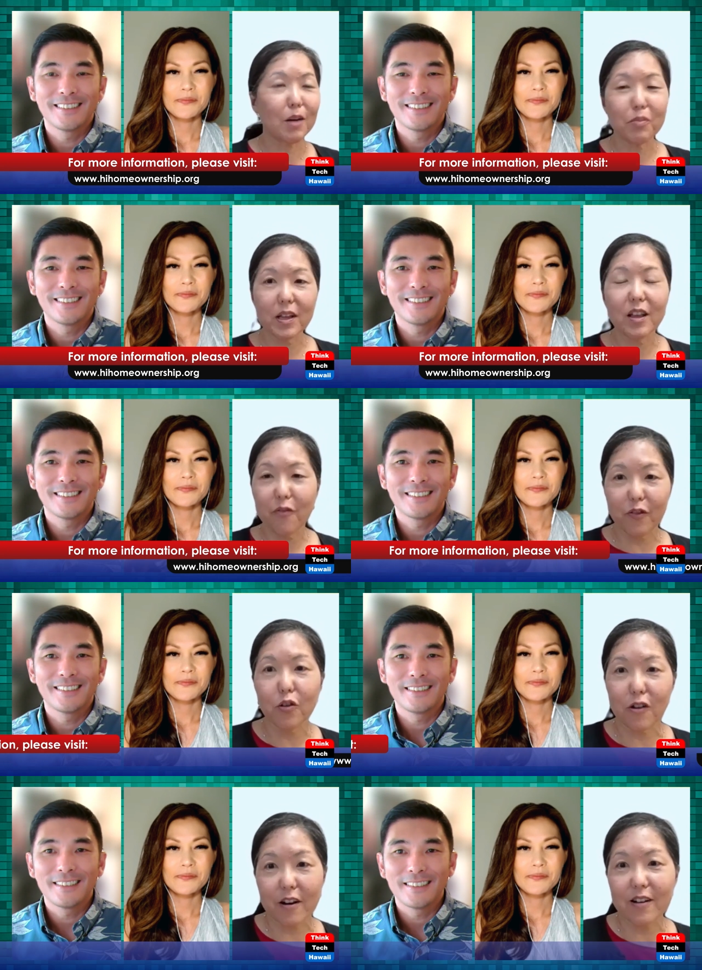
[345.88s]
Speaker 1: completely
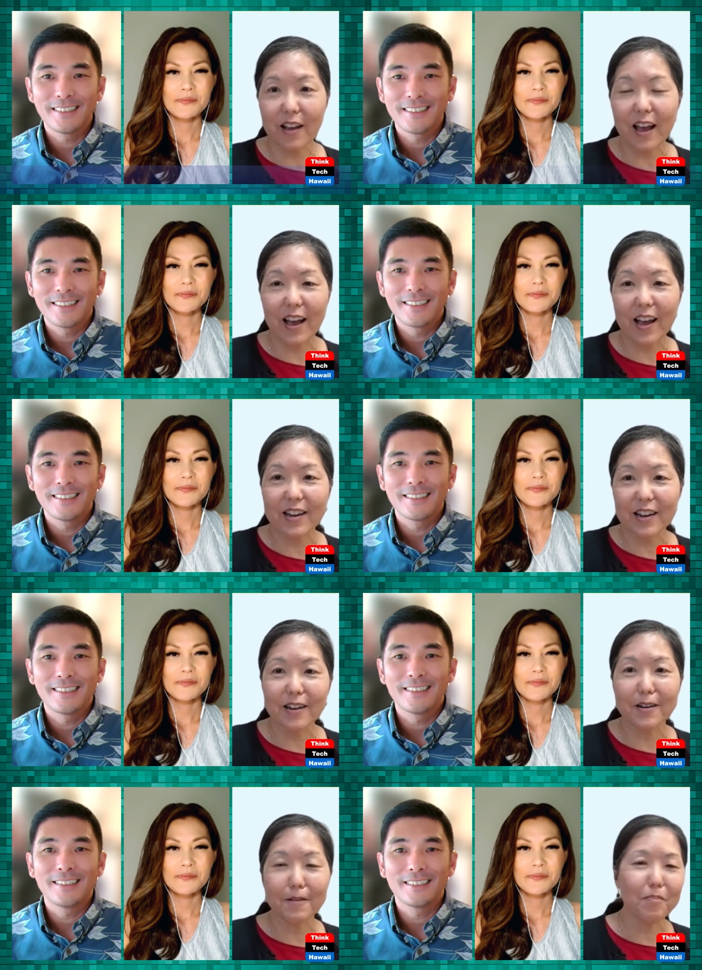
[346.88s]
floored. And
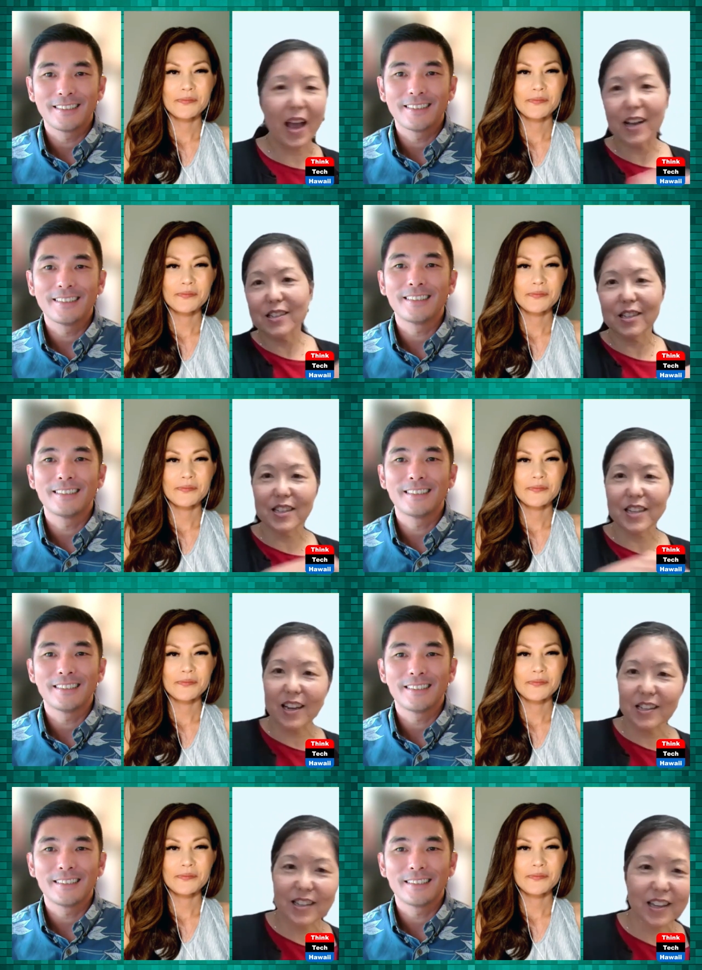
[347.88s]
um, as the
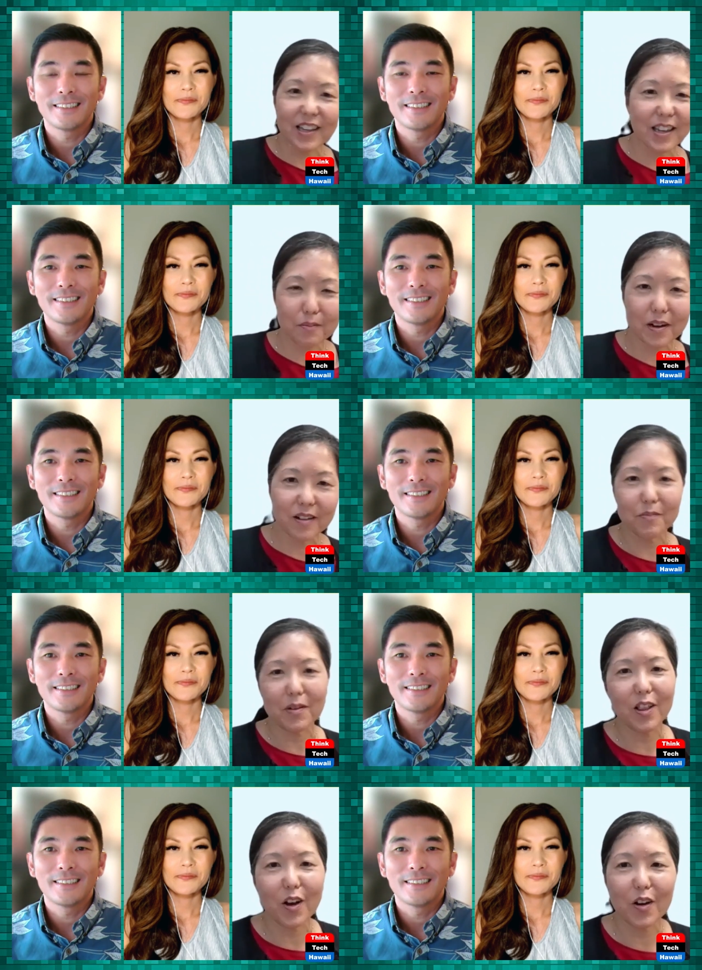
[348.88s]
dad is taking him
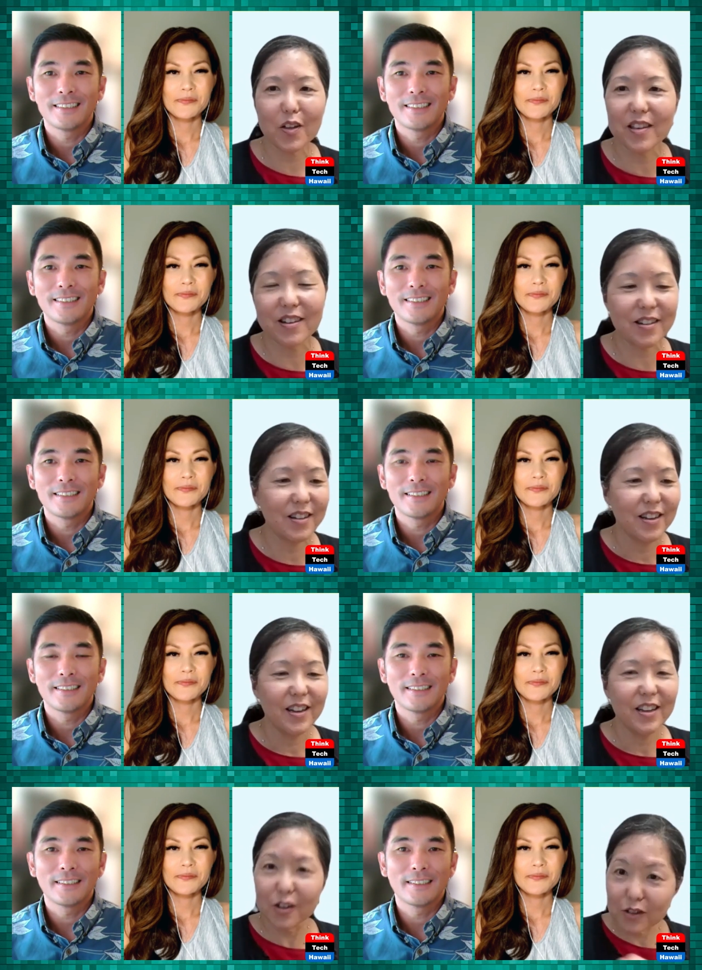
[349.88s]
um, along the,
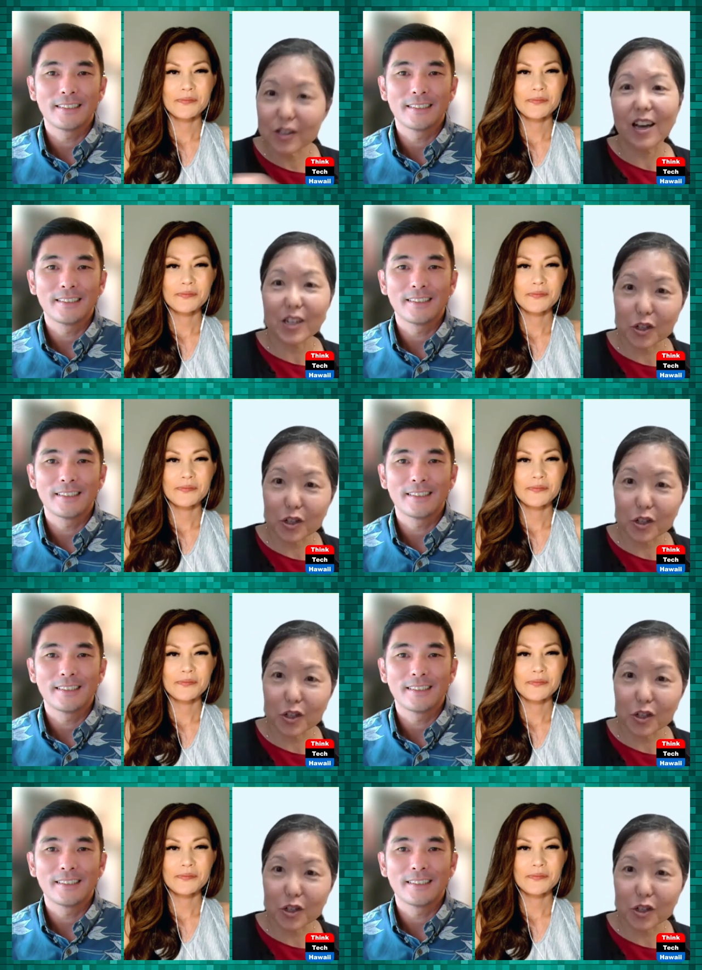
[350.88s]
you know, it's